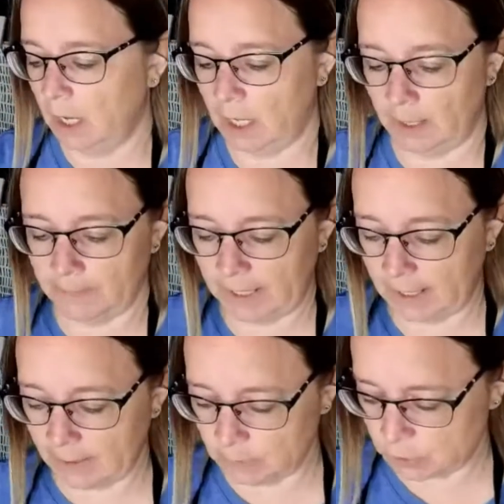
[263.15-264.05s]
Um, and
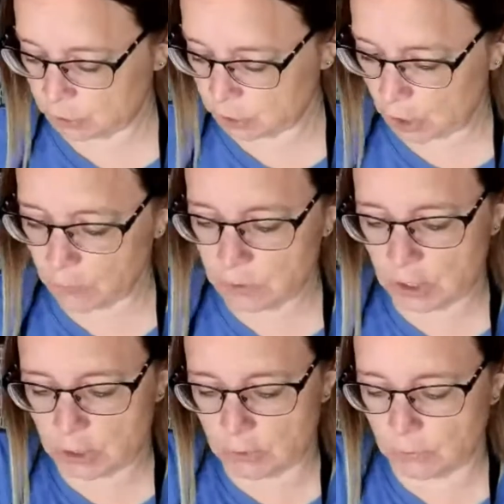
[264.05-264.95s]
I will show
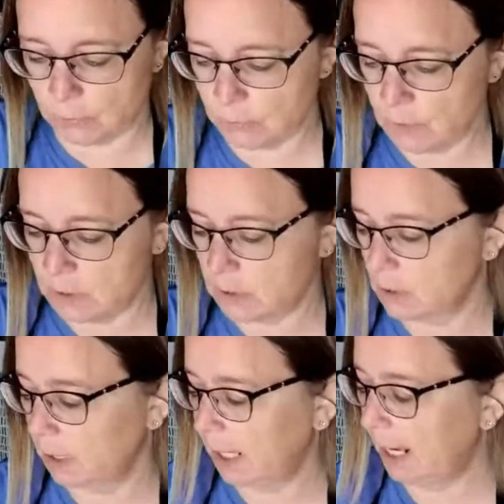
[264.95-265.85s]
you
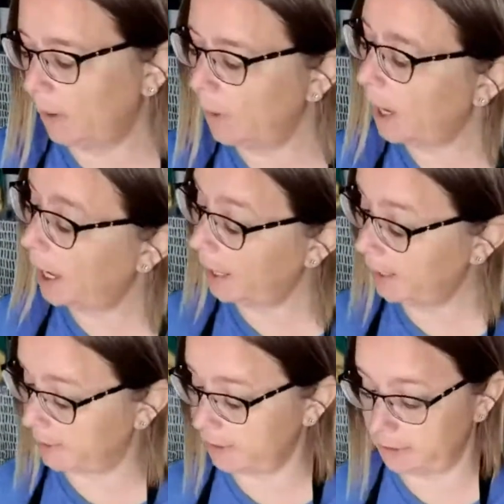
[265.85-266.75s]
how
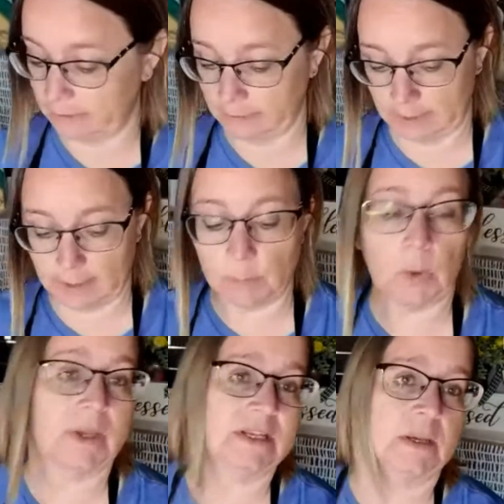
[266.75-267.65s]
I am
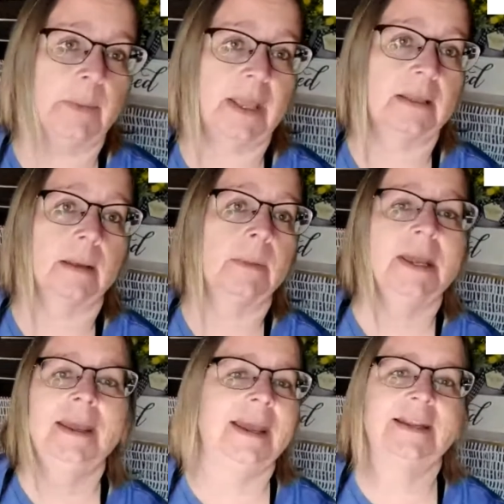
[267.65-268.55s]
going to paint them.